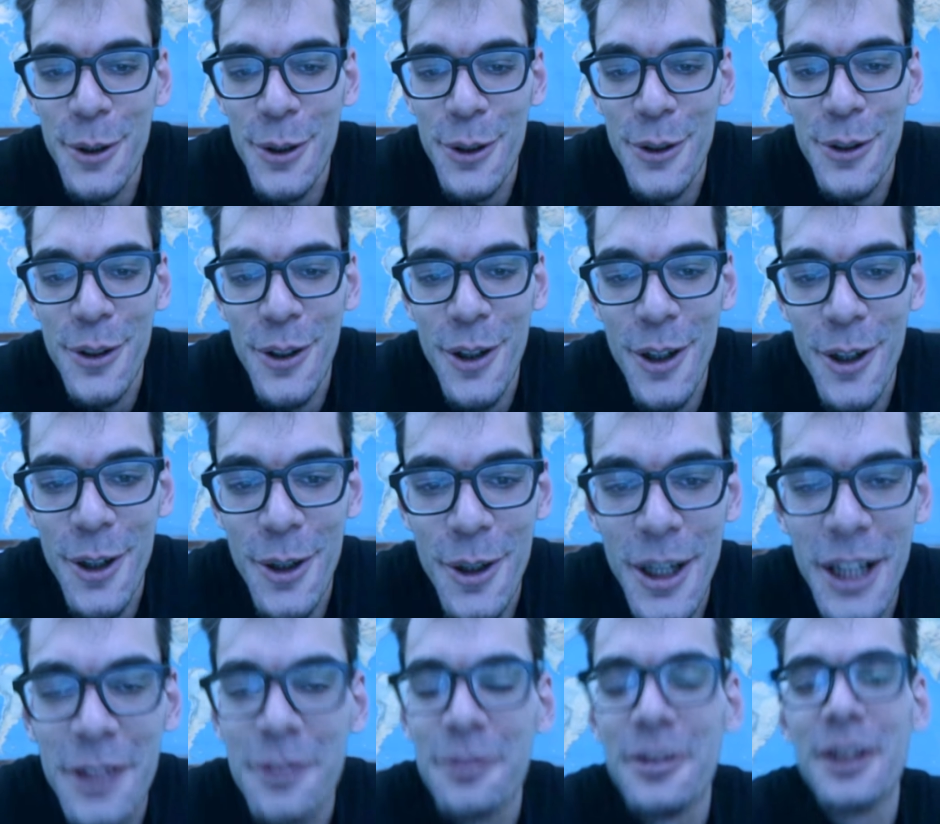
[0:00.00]
So,
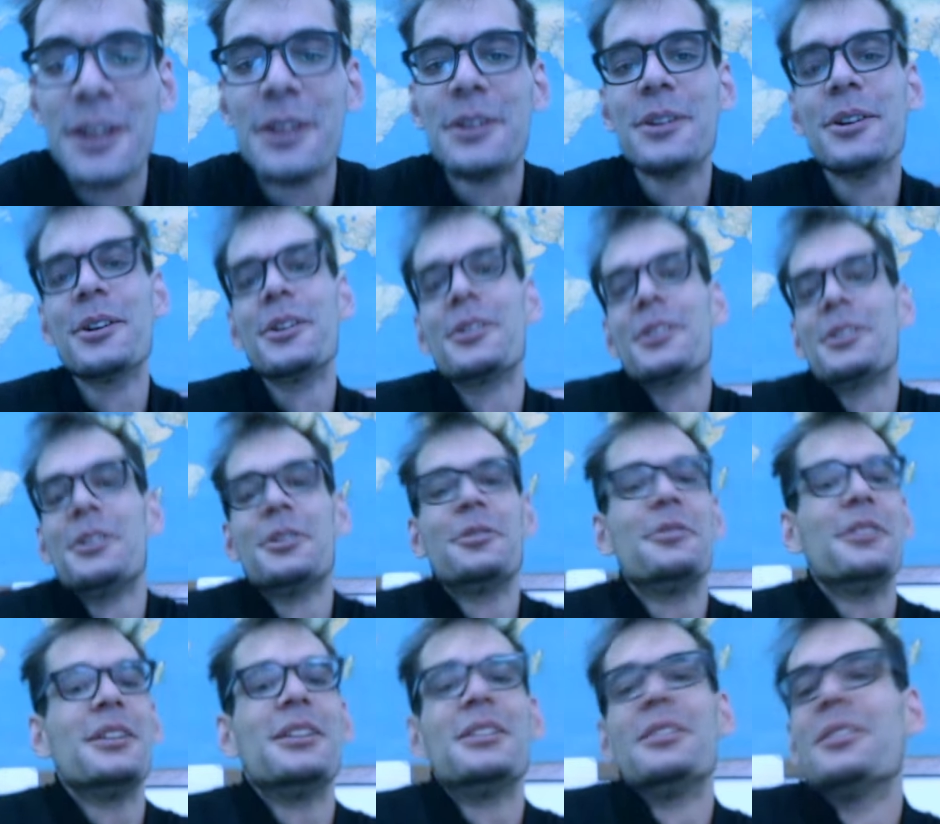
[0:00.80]
and when not,
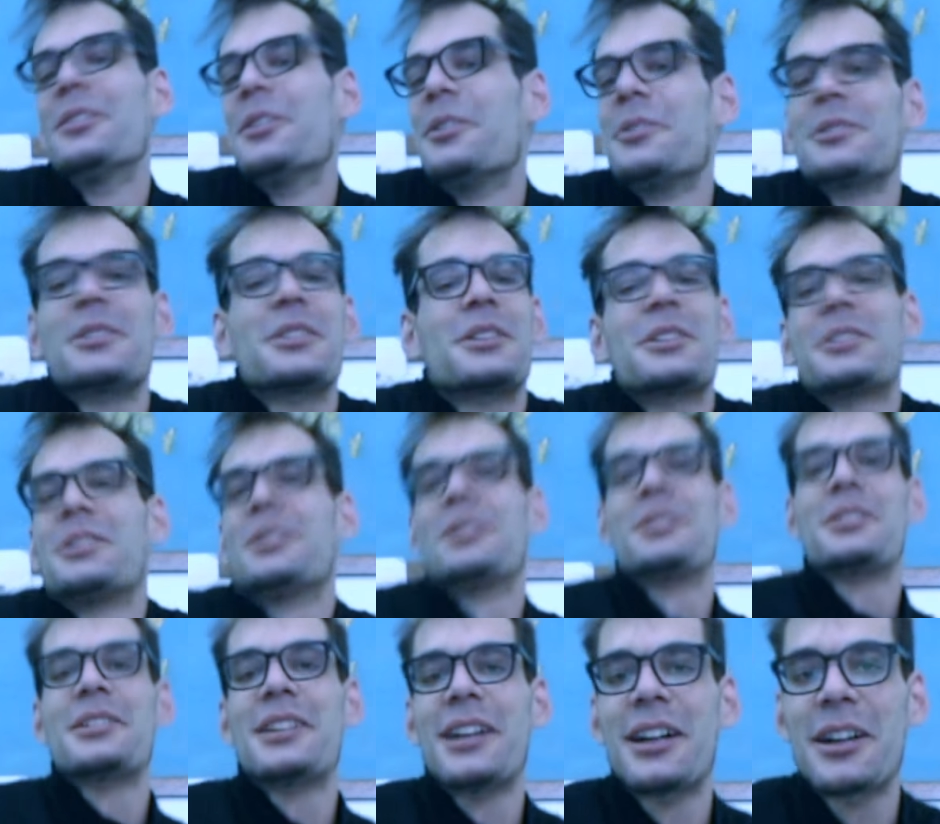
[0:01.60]
you will not
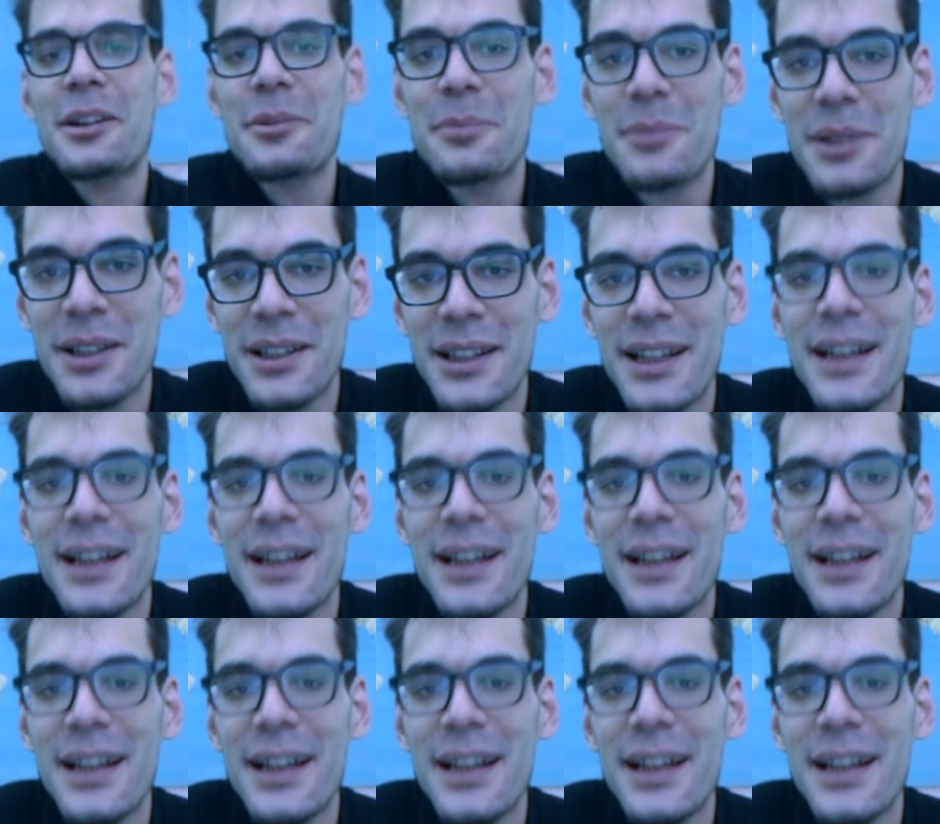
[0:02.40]
contact me.